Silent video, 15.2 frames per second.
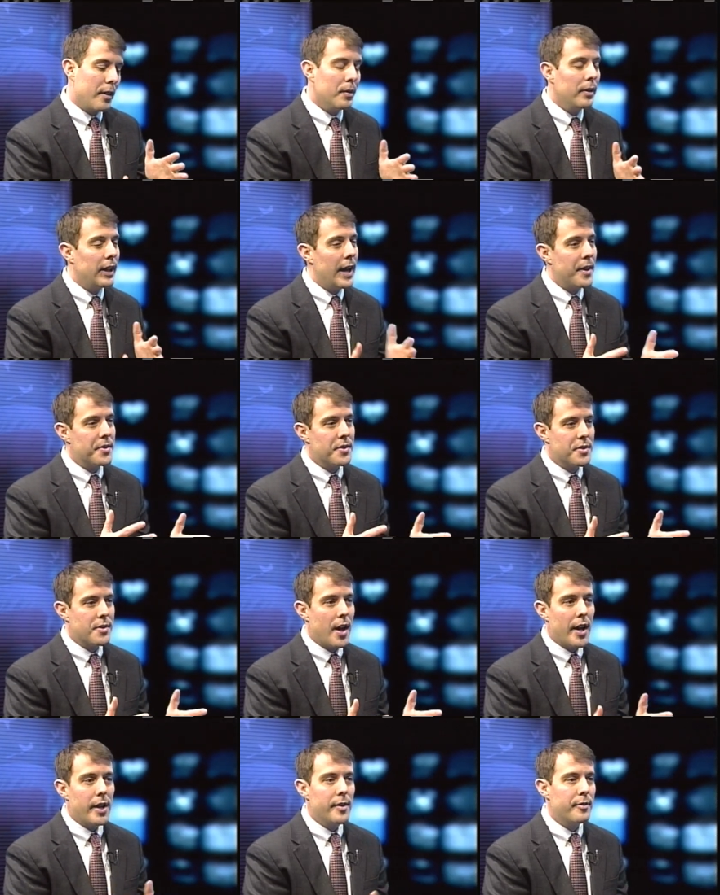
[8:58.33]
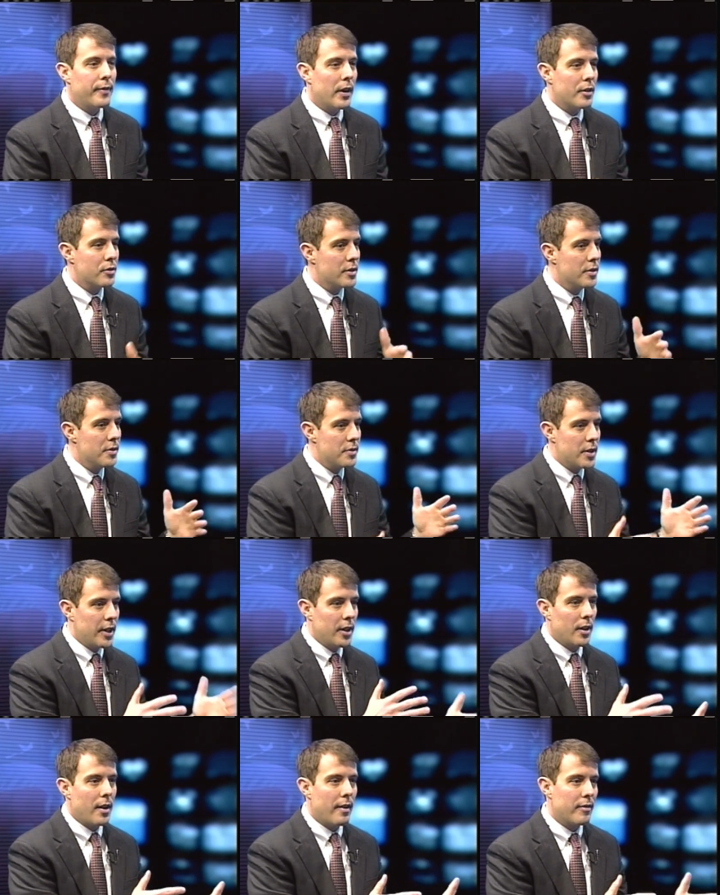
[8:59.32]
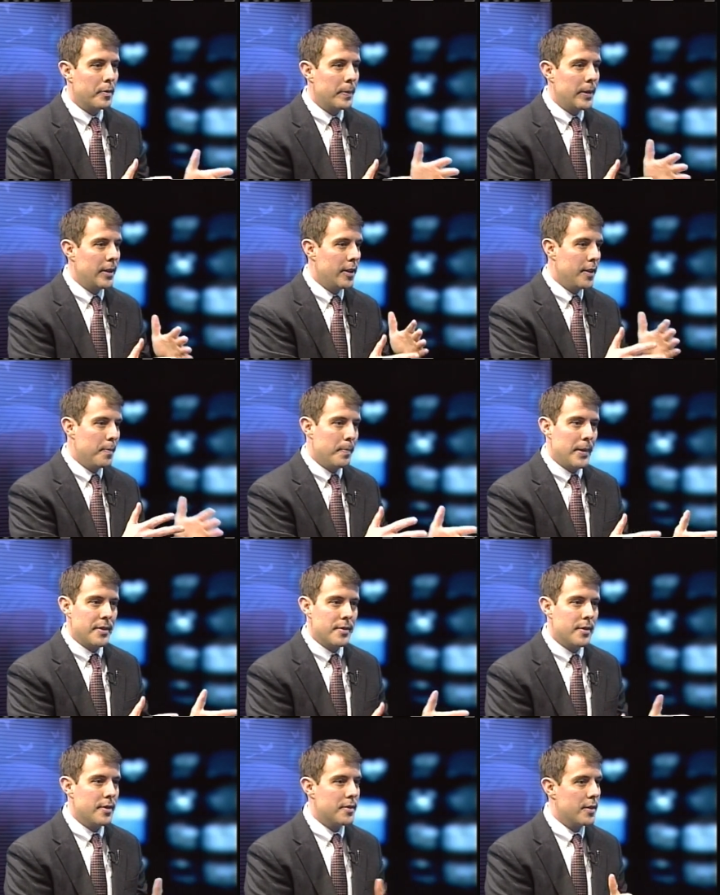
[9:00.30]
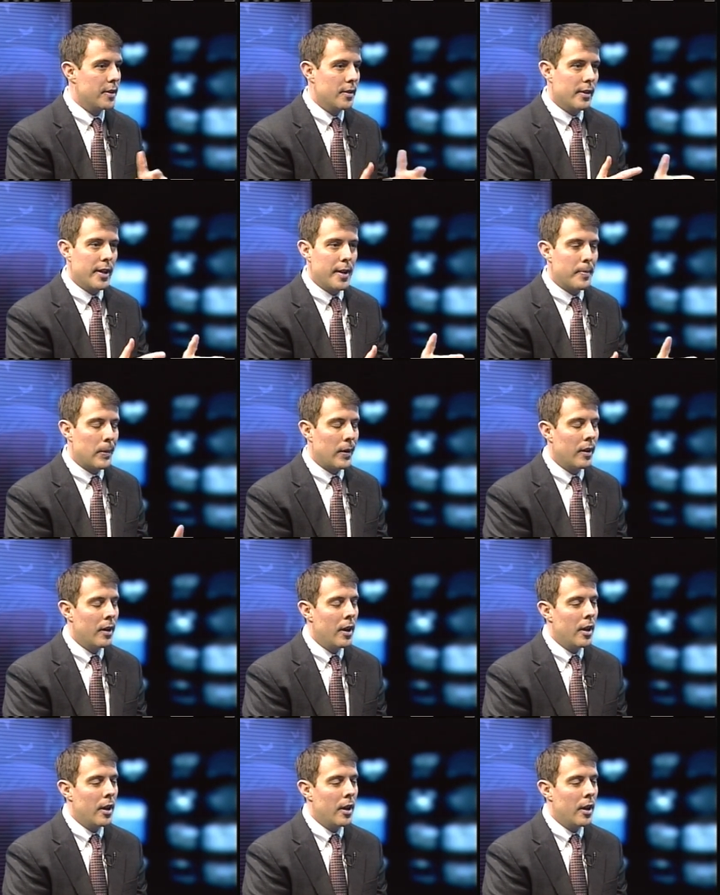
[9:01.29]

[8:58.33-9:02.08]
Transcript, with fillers: only how society functions in government, in business, in labor,